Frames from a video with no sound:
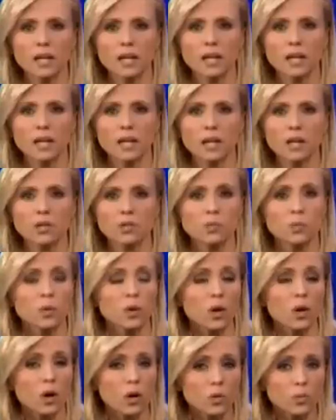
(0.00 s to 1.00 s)
Investigators
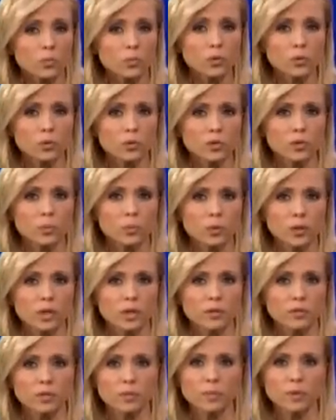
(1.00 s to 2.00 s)
will comb through
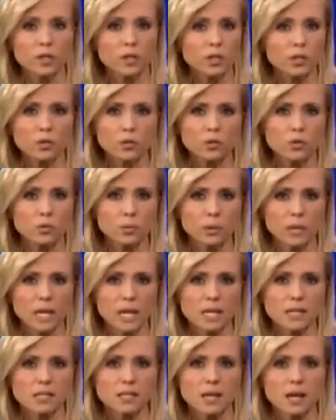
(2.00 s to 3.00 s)
debris from the huge
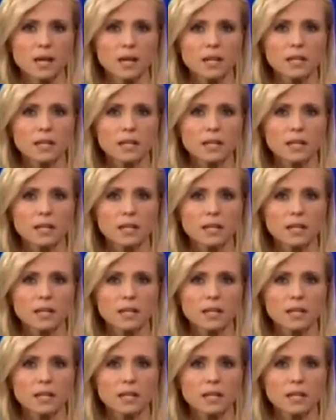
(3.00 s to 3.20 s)
blaze